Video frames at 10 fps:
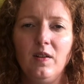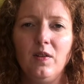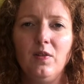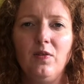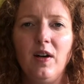
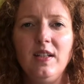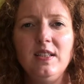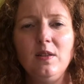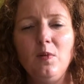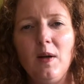
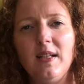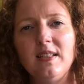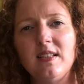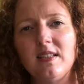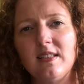Finding
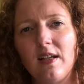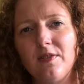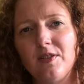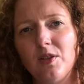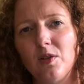ways to
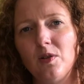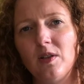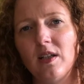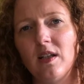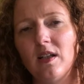
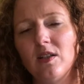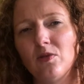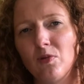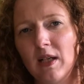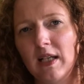self-soothe is
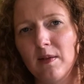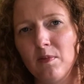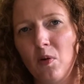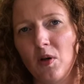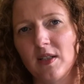really
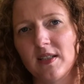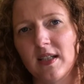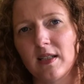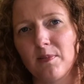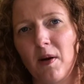important
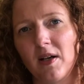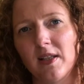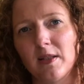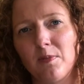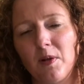as part of
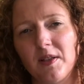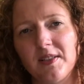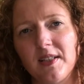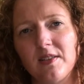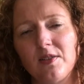this
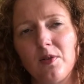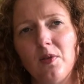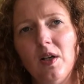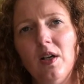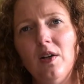process. So
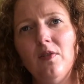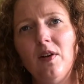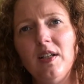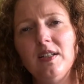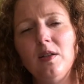
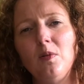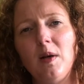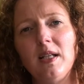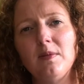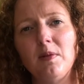finding a
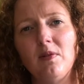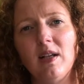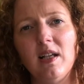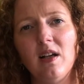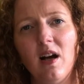way to be
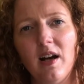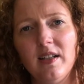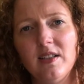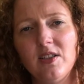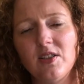really
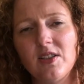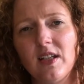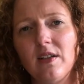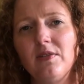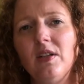kind to
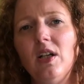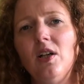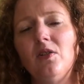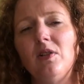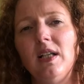yourself,
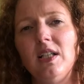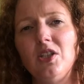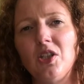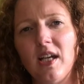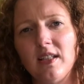really
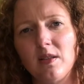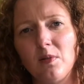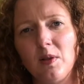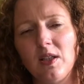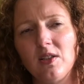gentle
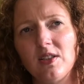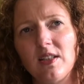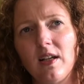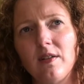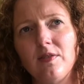with
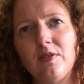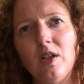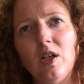yourself,